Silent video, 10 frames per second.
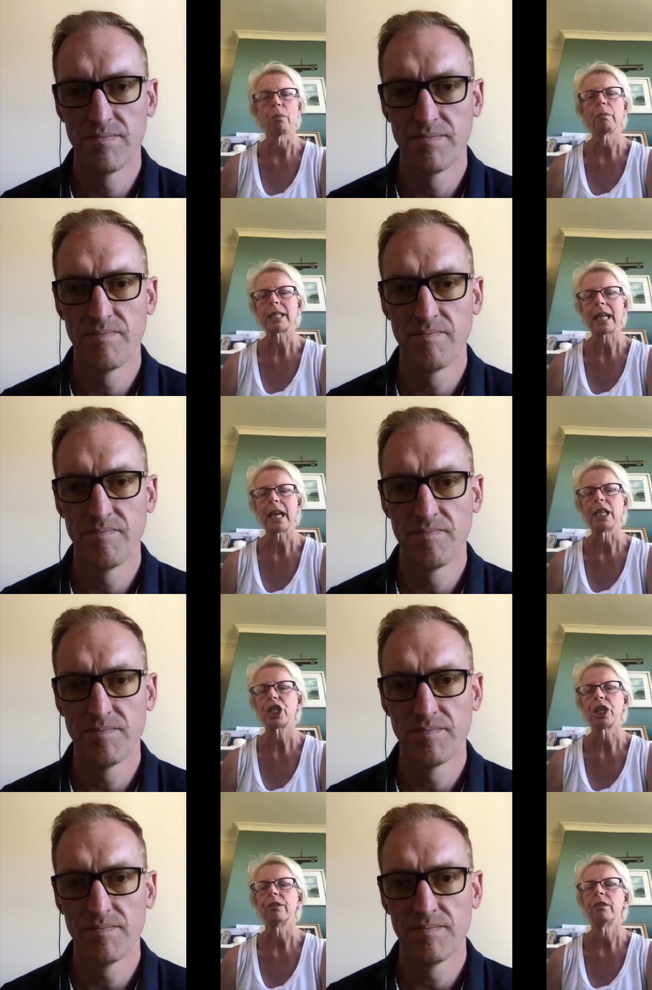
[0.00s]
Speaker 1: on
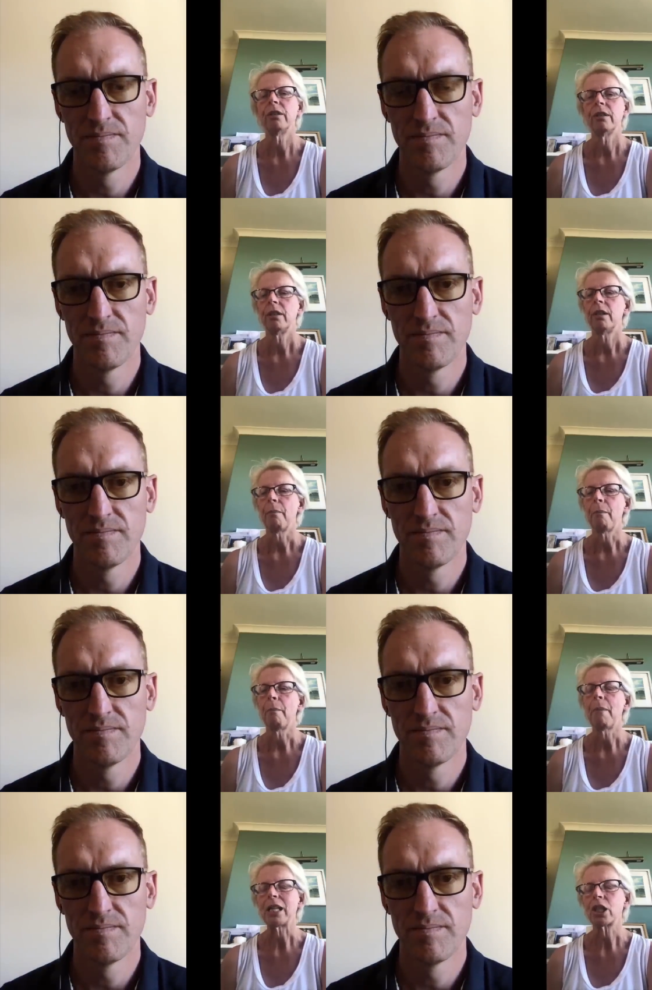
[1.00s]
medication,
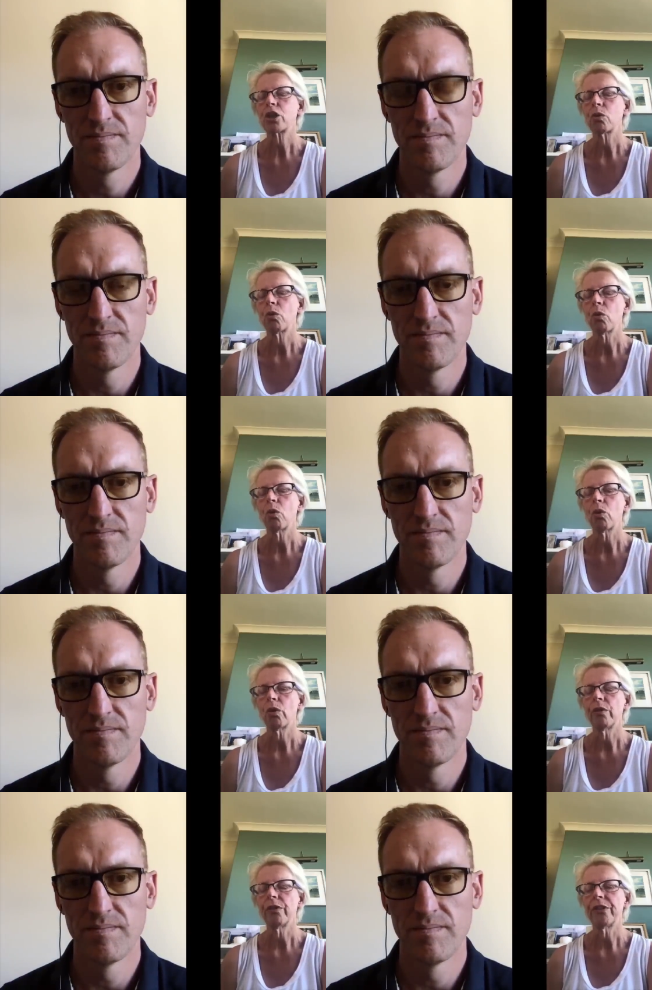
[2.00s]
make sure
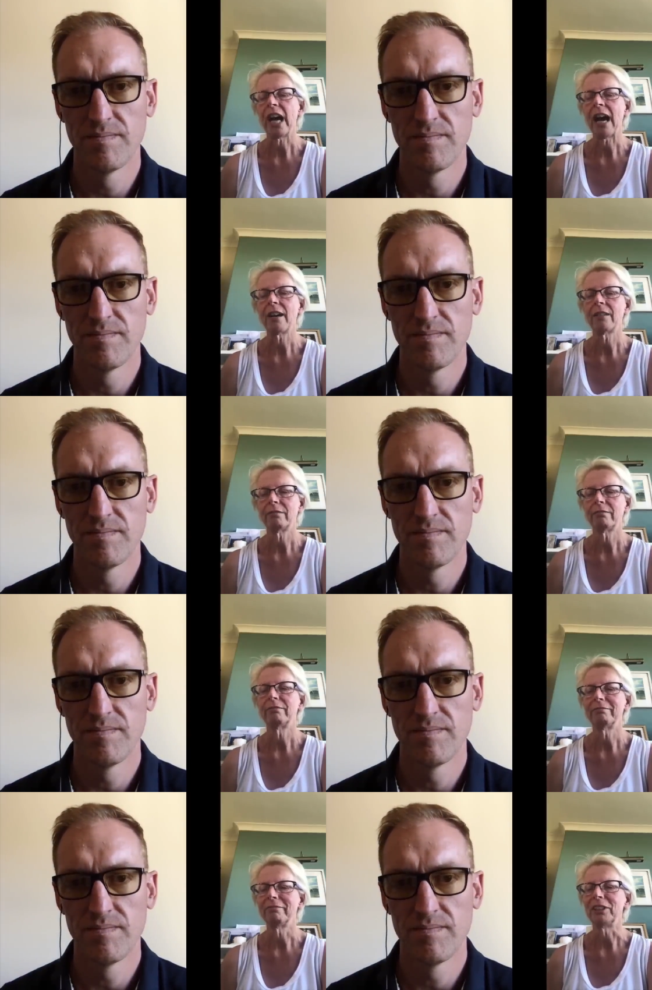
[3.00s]
that
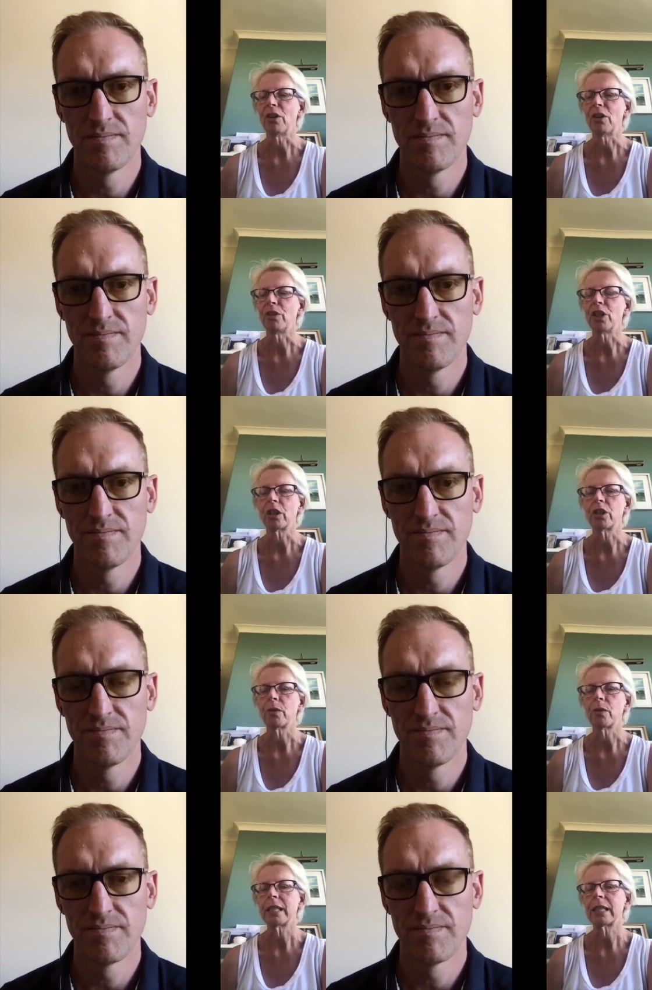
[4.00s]
you know you're going to
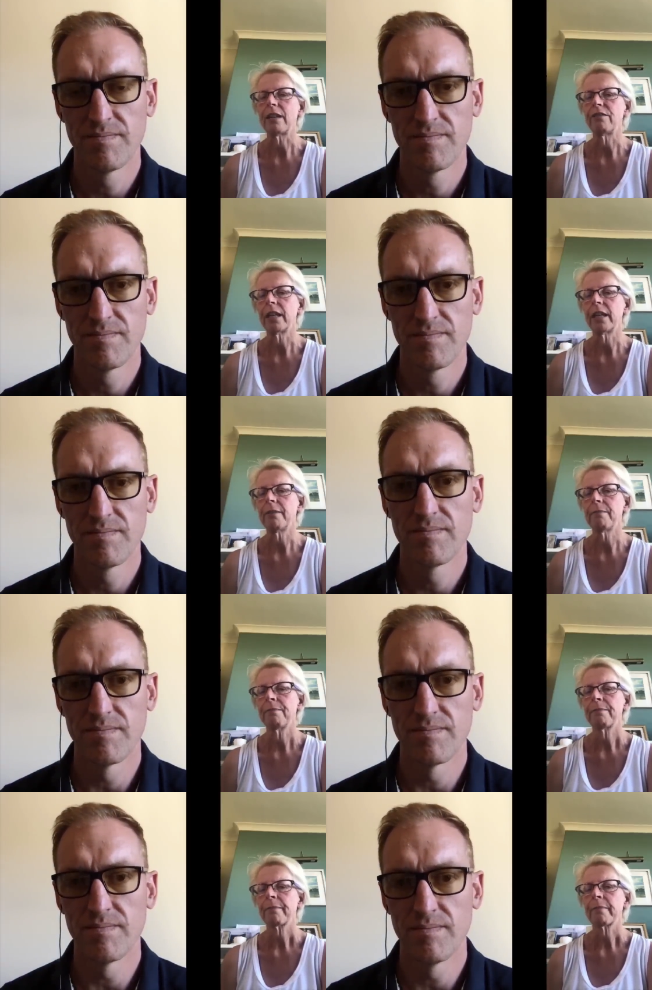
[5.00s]
do it safely.
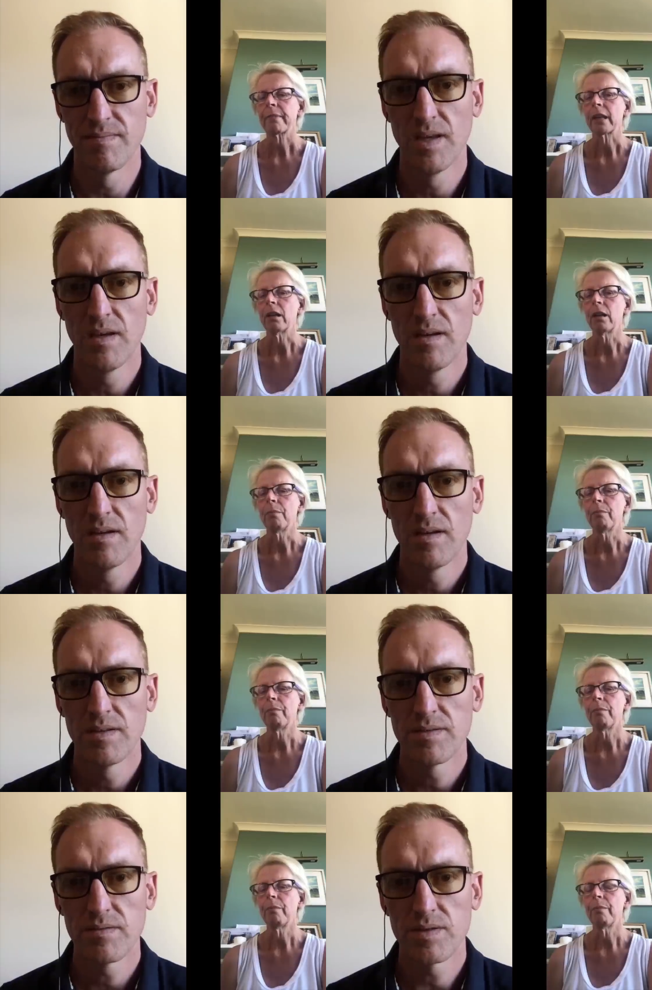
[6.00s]
Speaker 2: Mm-hmm.
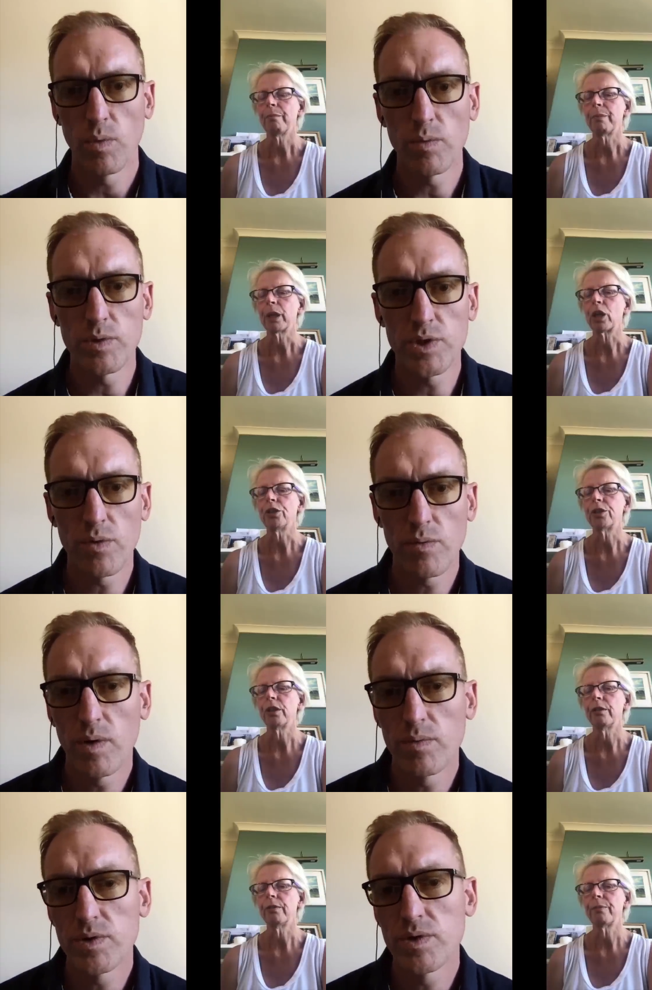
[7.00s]
So because, what was
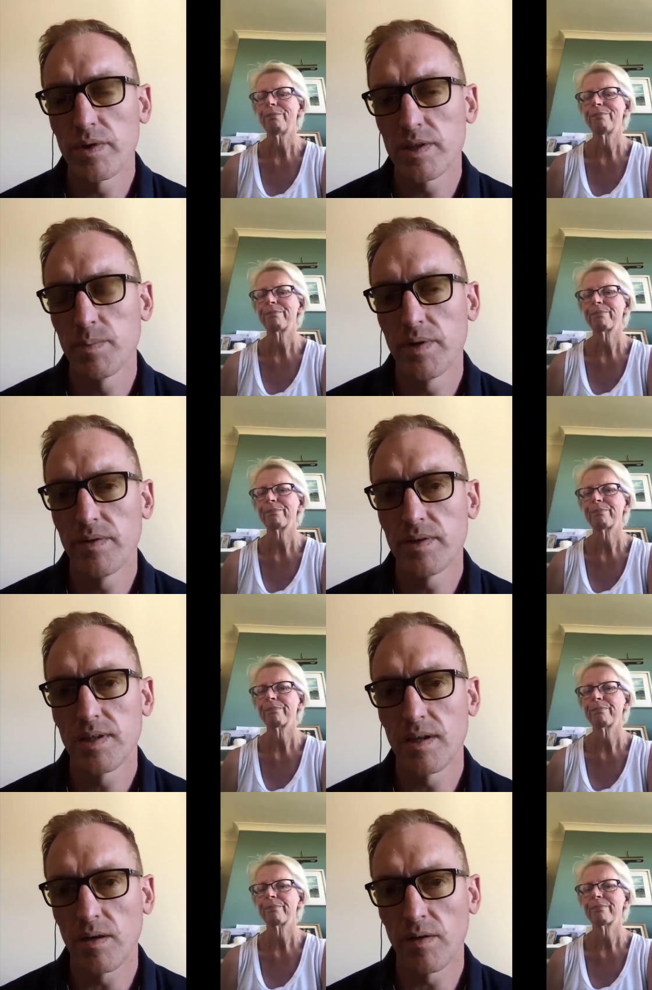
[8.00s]
your what was your
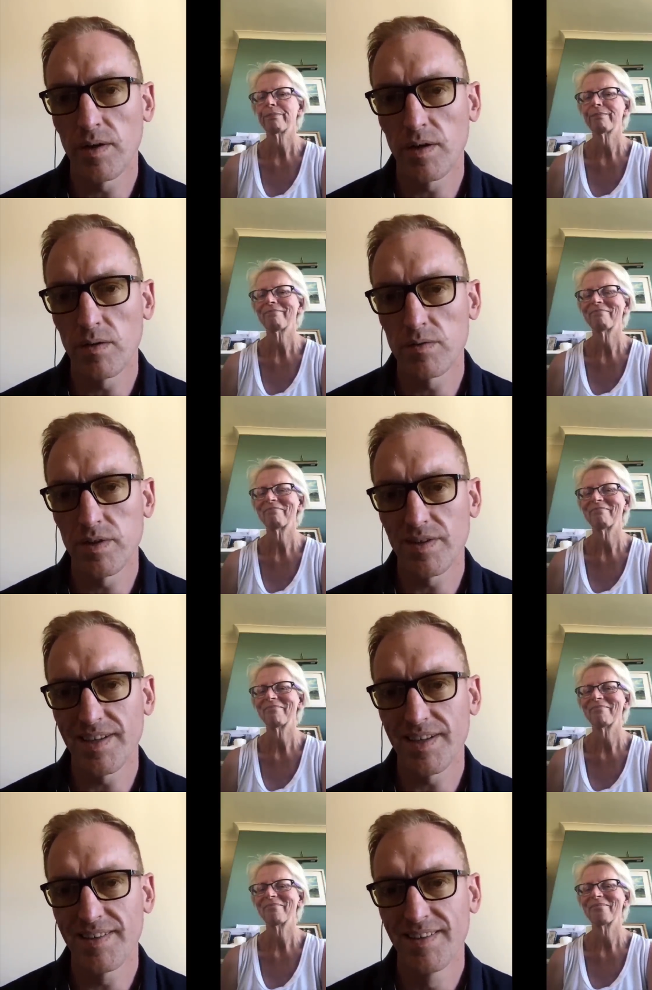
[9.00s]
experience then going cold
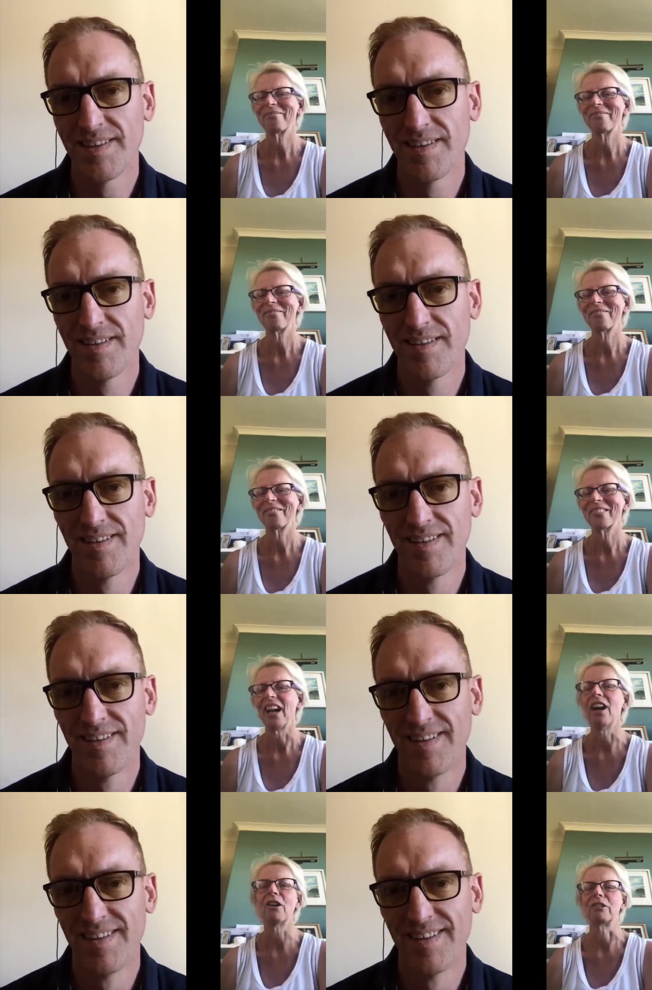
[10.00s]
turkey?
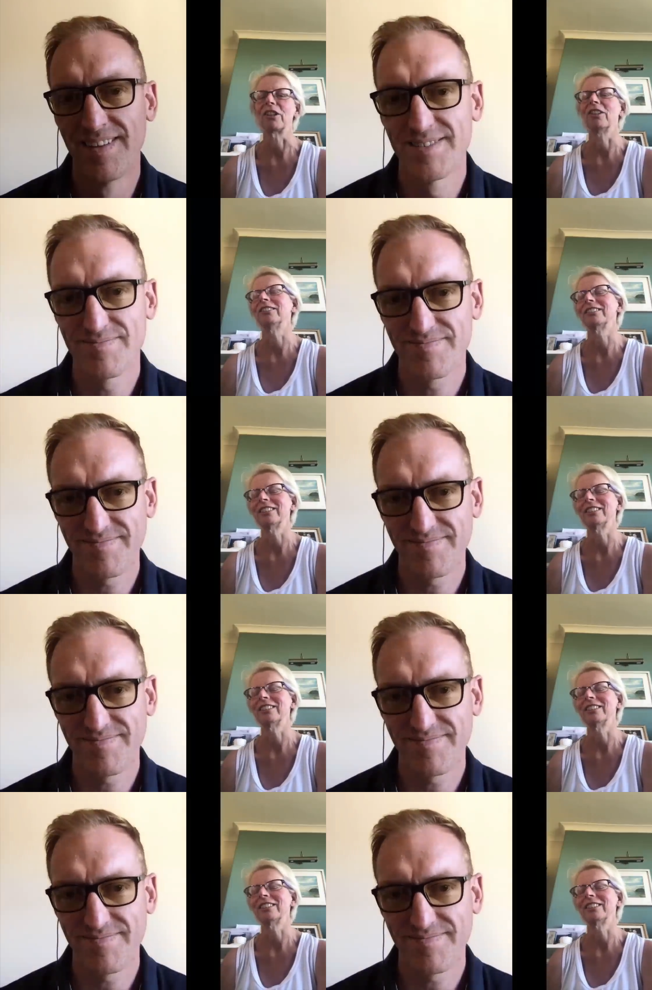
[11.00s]
Speaker 1: Oh god,